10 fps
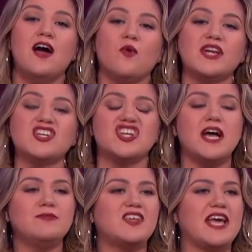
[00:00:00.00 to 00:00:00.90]
We should
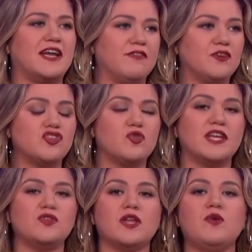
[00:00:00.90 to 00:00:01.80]
update it for
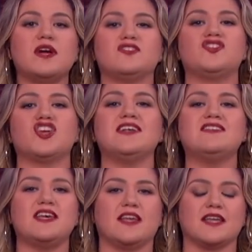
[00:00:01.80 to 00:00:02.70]
2021. So
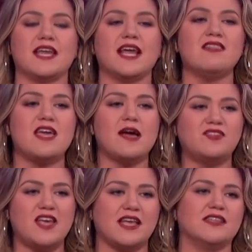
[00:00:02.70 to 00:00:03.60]
Justin, can I get the
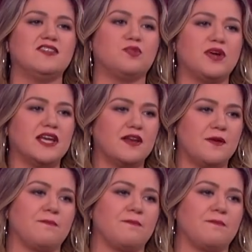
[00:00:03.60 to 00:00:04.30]
update? Let's bring in,